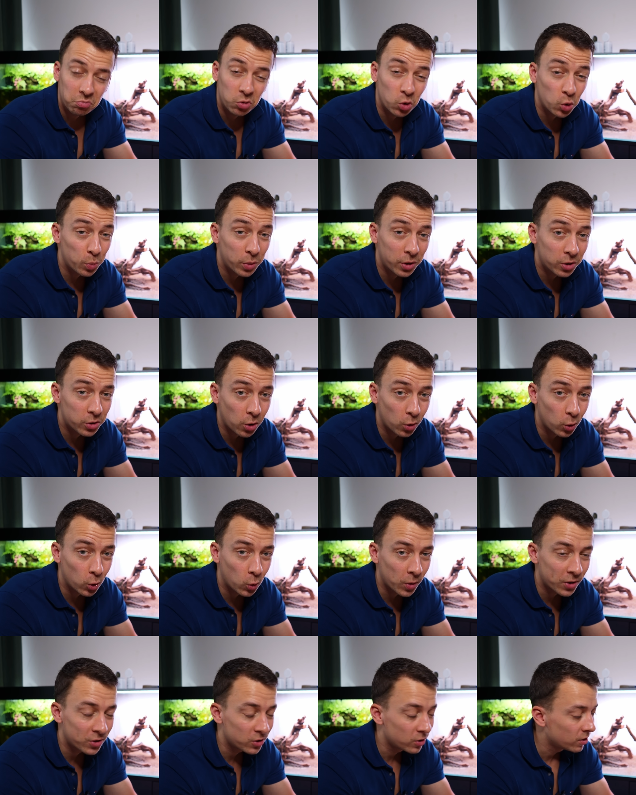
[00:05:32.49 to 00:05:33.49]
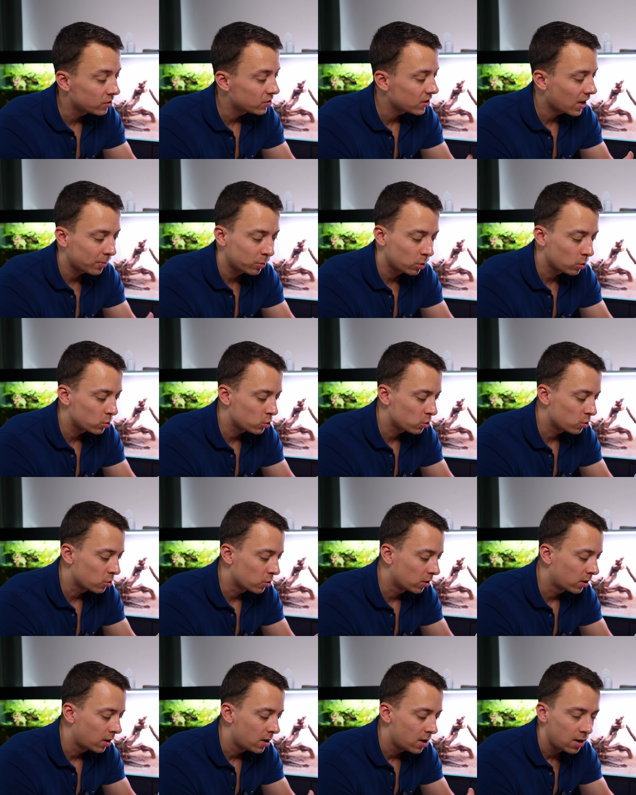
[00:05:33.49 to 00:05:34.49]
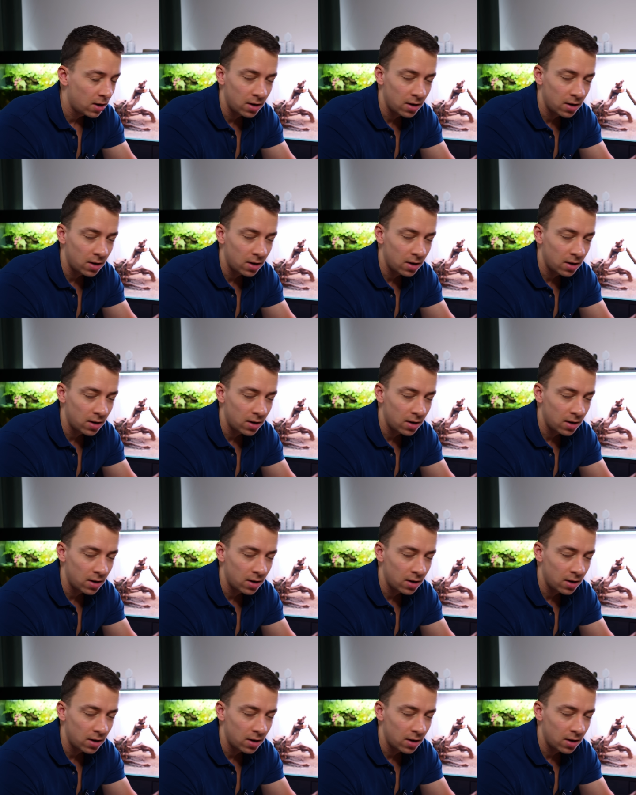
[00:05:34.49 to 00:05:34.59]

Could be a total coincidence, I'm not sure.